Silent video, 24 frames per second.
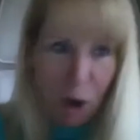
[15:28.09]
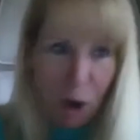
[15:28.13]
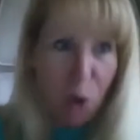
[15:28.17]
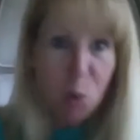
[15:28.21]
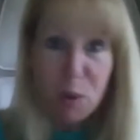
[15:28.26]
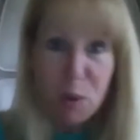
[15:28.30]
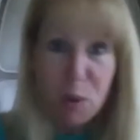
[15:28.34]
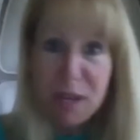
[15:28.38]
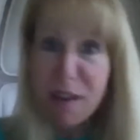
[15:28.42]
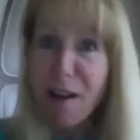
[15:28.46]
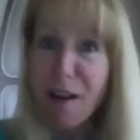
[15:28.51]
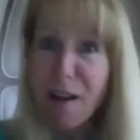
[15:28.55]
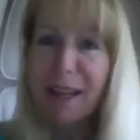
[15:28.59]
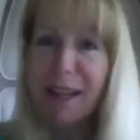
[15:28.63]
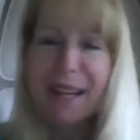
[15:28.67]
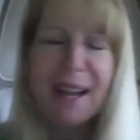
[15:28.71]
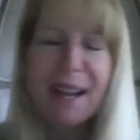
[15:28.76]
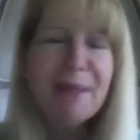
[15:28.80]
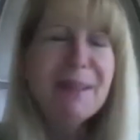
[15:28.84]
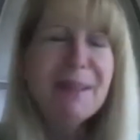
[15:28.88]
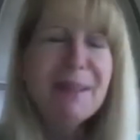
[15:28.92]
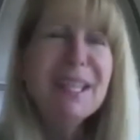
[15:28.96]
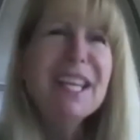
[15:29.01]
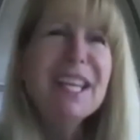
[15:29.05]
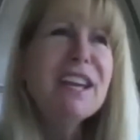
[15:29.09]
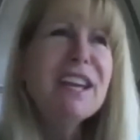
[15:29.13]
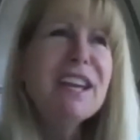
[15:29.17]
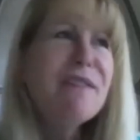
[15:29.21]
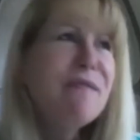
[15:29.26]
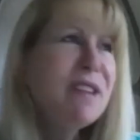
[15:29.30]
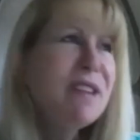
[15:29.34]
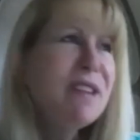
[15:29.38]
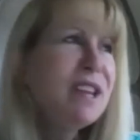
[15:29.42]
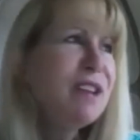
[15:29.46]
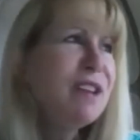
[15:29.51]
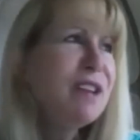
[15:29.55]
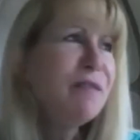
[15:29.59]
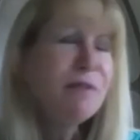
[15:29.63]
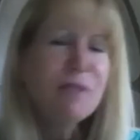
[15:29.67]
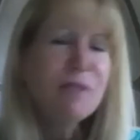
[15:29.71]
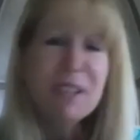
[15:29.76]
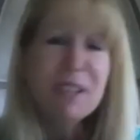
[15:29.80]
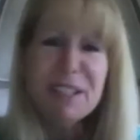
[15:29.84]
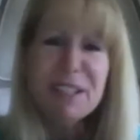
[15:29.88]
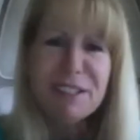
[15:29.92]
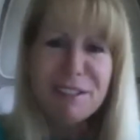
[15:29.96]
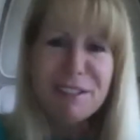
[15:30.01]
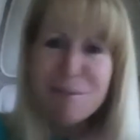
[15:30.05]
We got it. I mean, even if
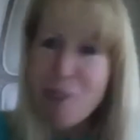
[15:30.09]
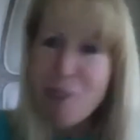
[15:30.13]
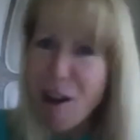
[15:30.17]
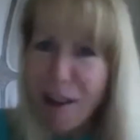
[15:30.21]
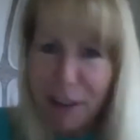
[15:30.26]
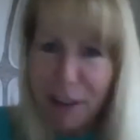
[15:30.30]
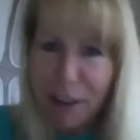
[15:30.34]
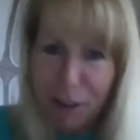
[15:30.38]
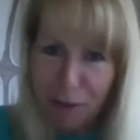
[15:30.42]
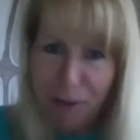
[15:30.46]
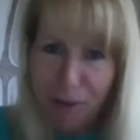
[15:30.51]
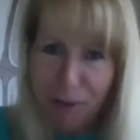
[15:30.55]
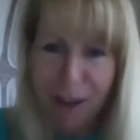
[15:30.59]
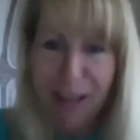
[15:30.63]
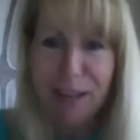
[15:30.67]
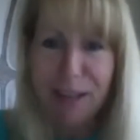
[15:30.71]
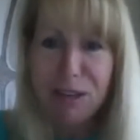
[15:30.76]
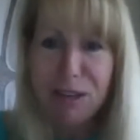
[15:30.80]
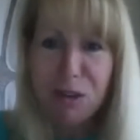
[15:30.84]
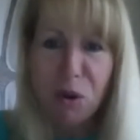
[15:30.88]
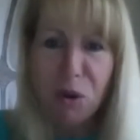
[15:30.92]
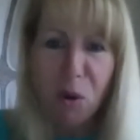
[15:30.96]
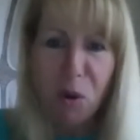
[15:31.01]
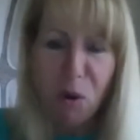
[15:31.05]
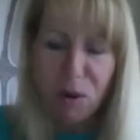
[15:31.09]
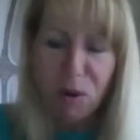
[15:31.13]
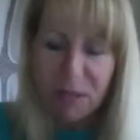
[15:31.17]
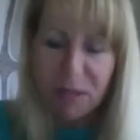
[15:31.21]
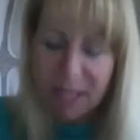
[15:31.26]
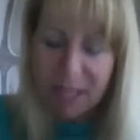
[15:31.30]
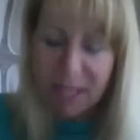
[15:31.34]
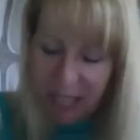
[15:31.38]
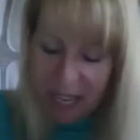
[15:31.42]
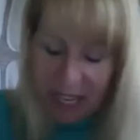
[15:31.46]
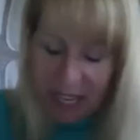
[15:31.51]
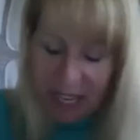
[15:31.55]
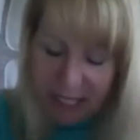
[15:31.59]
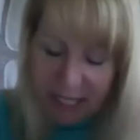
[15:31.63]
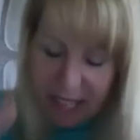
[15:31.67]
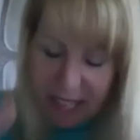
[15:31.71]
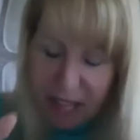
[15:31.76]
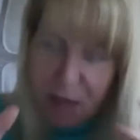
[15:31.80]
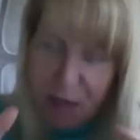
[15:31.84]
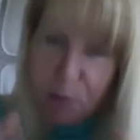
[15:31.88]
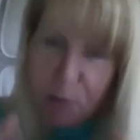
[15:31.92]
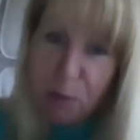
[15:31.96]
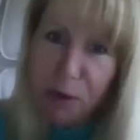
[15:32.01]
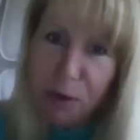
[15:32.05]
it's not your end goal, like
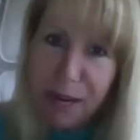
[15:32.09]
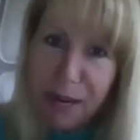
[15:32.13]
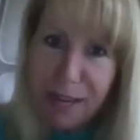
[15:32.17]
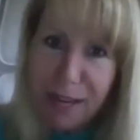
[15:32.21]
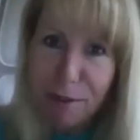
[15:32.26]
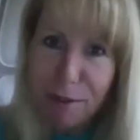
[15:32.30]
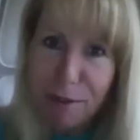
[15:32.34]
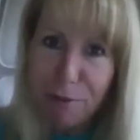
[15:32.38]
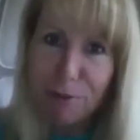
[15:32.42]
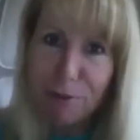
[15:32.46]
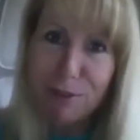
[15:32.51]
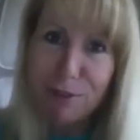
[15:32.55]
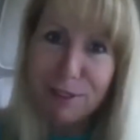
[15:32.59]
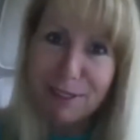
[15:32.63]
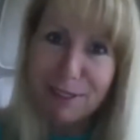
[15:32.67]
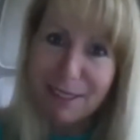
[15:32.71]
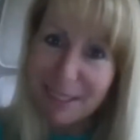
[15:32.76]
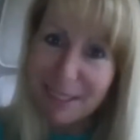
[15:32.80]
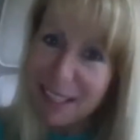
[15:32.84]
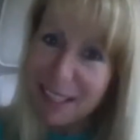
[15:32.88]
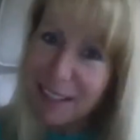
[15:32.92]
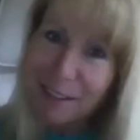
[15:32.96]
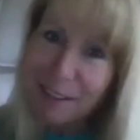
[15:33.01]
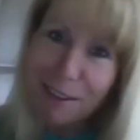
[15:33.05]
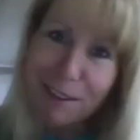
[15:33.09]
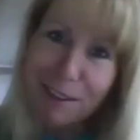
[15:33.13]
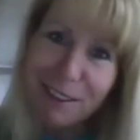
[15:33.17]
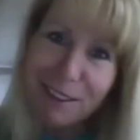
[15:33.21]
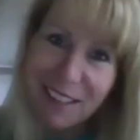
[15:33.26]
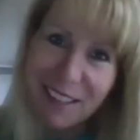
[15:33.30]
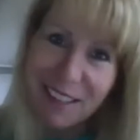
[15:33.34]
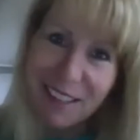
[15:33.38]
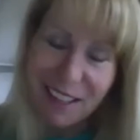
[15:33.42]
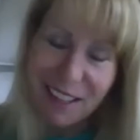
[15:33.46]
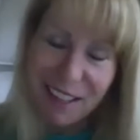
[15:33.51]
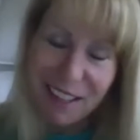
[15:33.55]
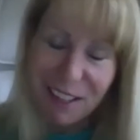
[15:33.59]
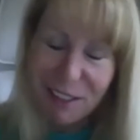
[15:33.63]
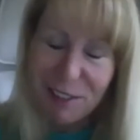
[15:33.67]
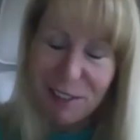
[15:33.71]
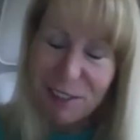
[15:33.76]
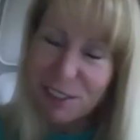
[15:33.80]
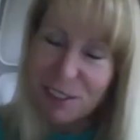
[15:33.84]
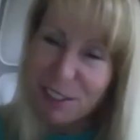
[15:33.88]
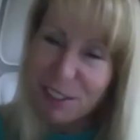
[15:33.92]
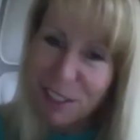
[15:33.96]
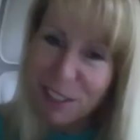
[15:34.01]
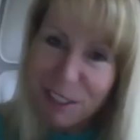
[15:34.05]
celebrate those little,
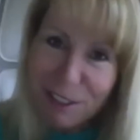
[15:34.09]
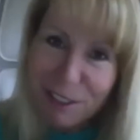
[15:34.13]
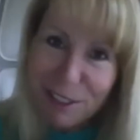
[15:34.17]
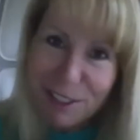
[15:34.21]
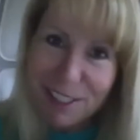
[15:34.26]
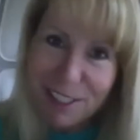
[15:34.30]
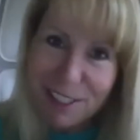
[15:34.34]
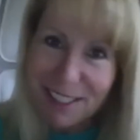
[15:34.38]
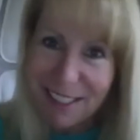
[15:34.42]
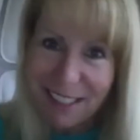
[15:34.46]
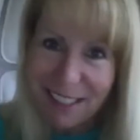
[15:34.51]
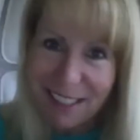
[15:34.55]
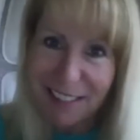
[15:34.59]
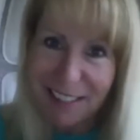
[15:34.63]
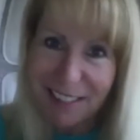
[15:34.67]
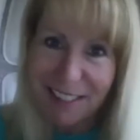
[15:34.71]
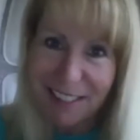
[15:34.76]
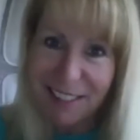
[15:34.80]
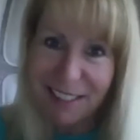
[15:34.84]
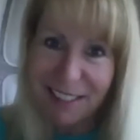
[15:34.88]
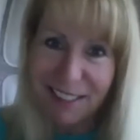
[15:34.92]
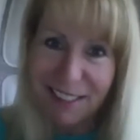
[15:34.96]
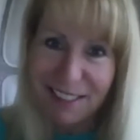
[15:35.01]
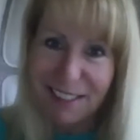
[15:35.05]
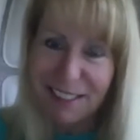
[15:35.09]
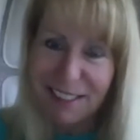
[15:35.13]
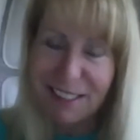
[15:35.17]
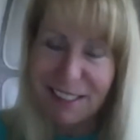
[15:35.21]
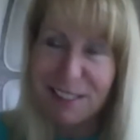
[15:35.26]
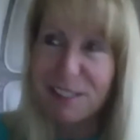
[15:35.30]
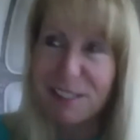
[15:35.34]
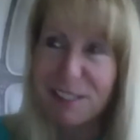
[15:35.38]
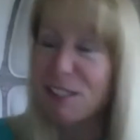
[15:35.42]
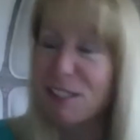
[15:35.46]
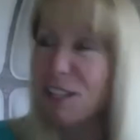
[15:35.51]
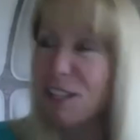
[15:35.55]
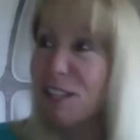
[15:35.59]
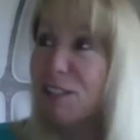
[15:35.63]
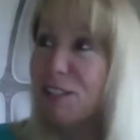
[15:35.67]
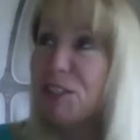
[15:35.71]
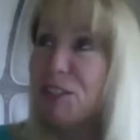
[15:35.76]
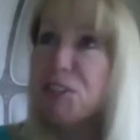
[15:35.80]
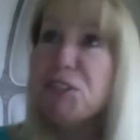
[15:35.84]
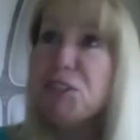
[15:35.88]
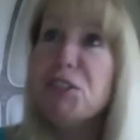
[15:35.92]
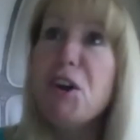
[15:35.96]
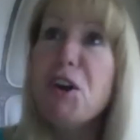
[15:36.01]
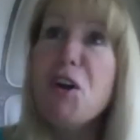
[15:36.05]
those little successes. It's
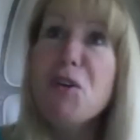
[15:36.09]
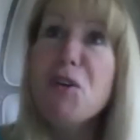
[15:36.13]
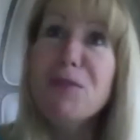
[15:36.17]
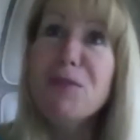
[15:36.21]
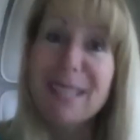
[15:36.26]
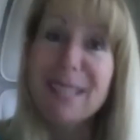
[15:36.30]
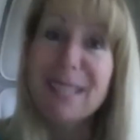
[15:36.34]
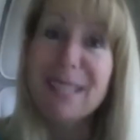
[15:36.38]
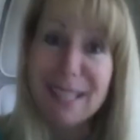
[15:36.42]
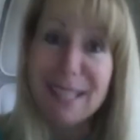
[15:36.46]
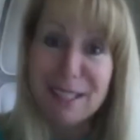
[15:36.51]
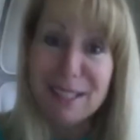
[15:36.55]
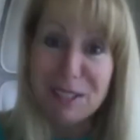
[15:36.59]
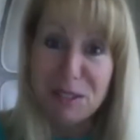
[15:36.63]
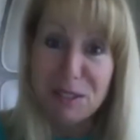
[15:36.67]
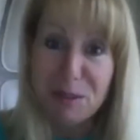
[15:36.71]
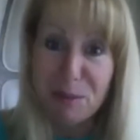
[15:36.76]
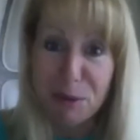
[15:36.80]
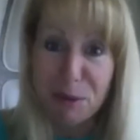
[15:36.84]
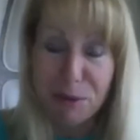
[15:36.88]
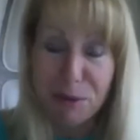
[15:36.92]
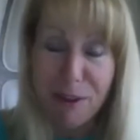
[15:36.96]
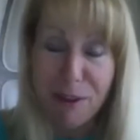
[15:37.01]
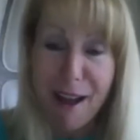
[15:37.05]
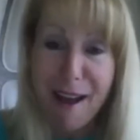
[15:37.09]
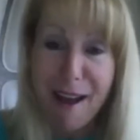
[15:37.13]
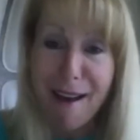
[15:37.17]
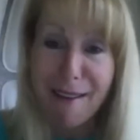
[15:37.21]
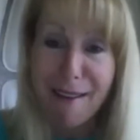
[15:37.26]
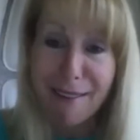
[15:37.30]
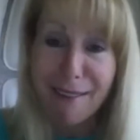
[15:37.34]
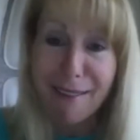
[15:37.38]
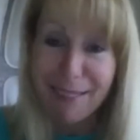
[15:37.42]
it's so key to the morale